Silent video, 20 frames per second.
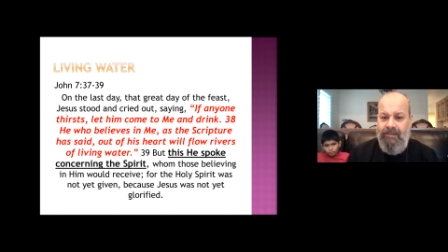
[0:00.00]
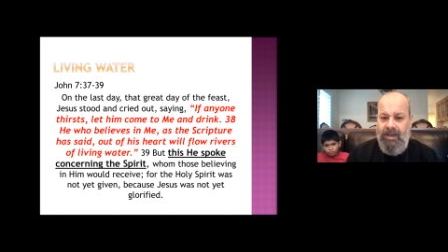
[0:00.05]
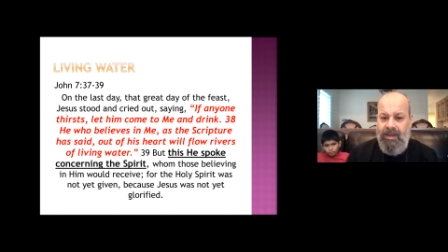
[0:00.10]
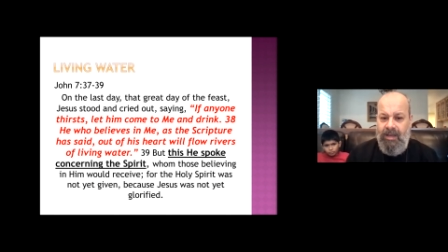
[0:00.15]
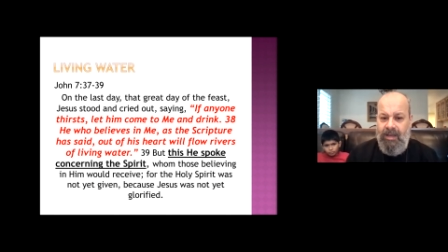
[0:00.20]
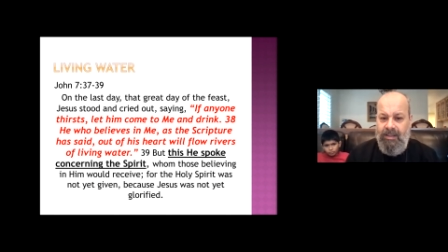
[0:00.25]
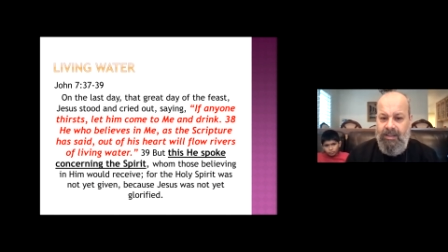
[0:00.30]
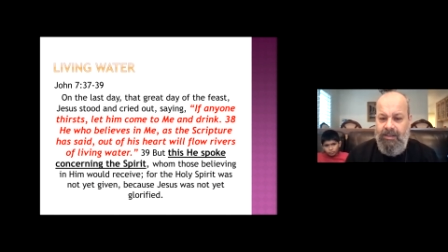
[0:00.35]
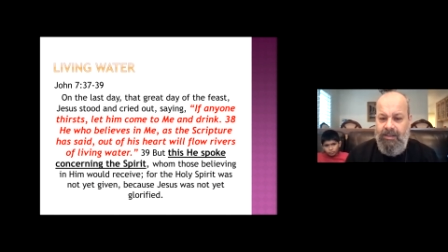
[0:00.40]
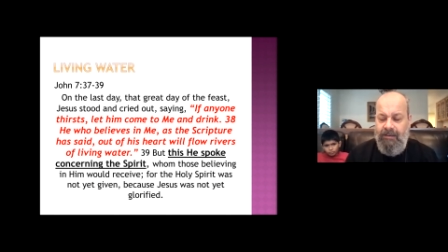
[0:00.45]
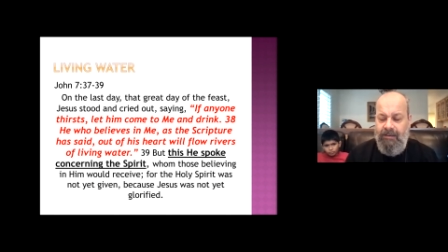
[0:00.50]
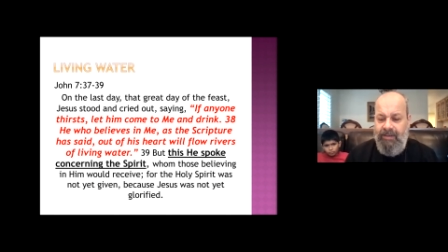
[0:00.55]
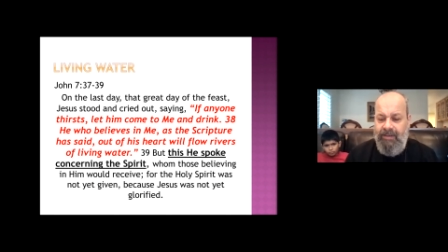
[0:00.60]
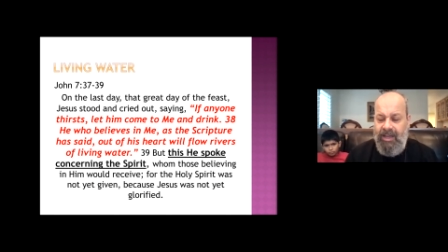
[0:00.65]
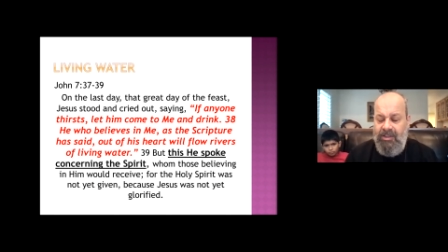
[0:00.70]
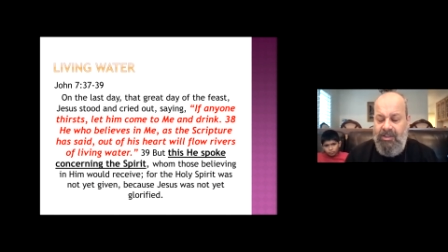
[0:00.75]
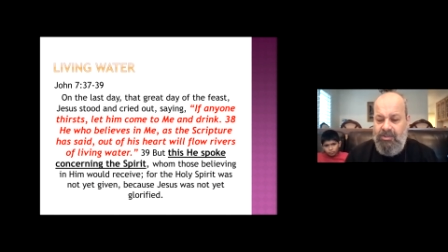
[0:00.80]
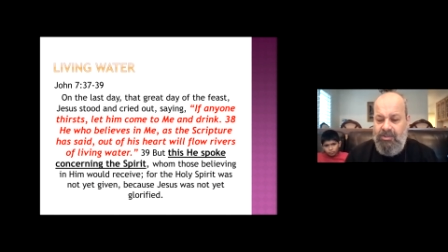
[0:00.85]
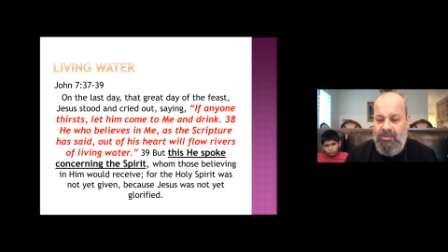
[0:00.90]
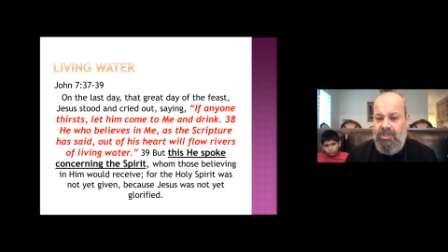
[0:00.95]
uh, the
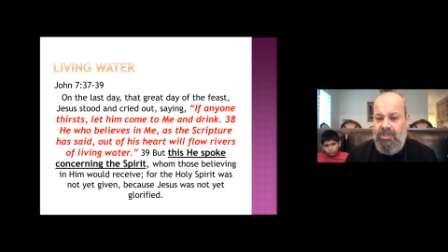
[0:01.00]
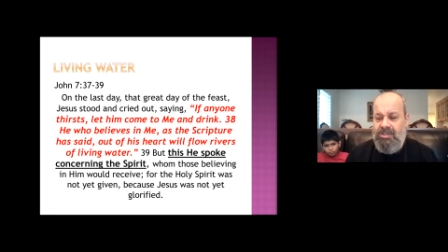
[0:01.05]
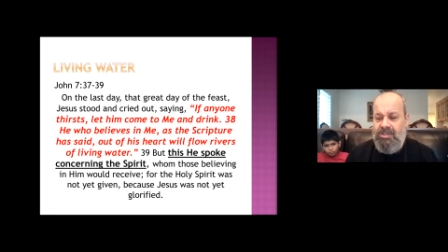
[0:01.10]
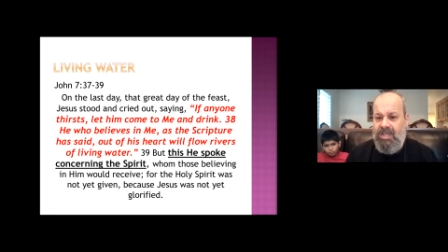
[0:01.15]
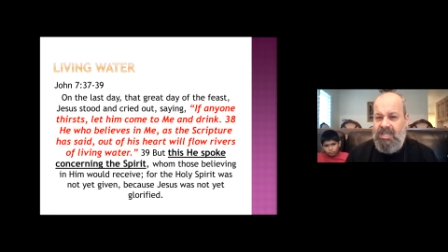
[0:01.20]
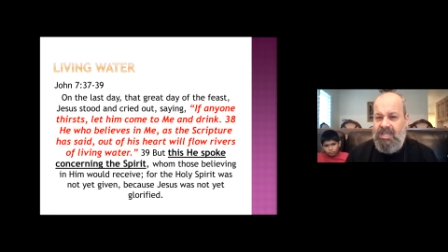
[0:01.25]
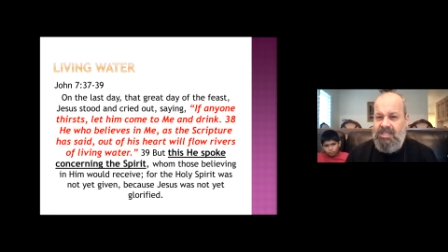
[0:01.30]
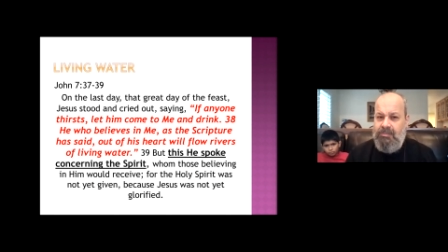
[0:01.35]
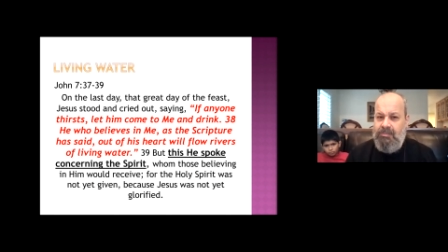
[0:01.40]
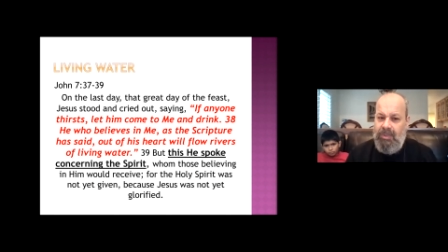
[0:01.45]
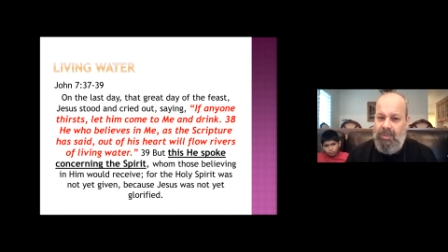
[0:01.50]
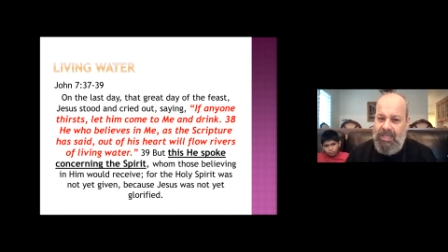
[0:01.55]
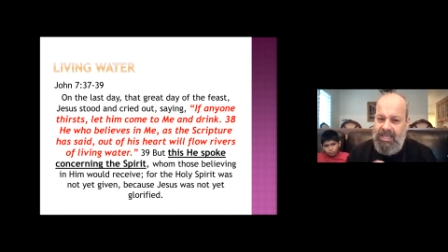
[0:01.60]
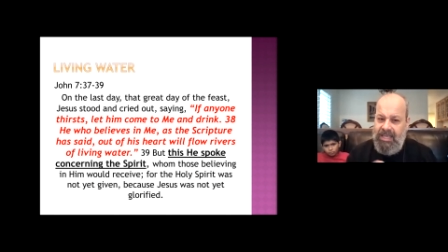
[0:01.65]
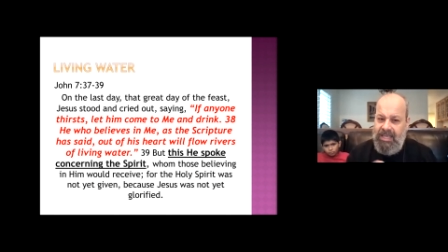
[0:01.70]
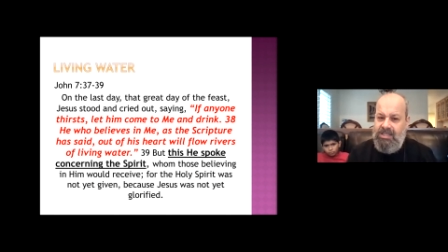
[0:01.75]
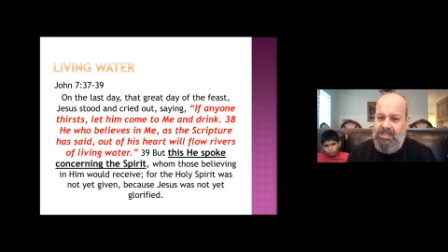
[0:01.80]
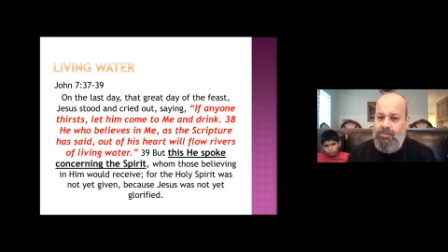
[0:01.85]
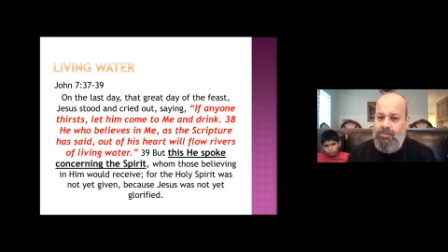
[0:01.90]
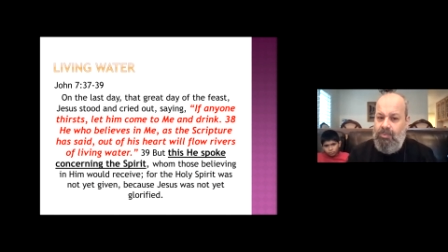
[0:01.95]
Evangelist
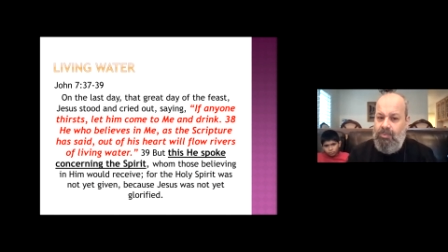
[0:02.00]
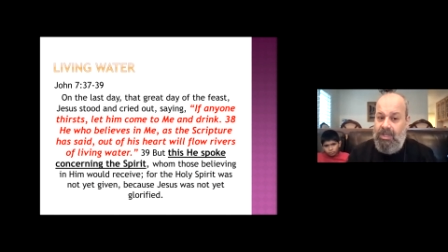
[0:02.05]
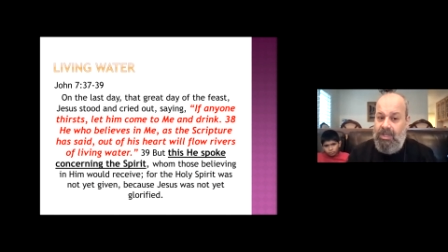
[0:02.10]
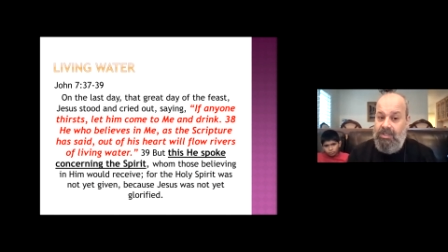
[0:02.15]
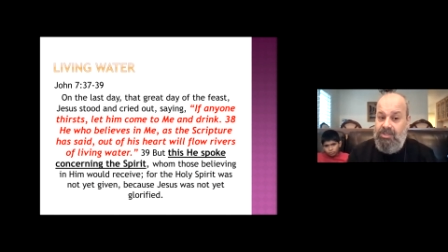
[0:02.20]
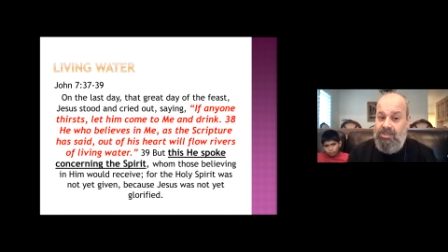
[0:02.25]
explains what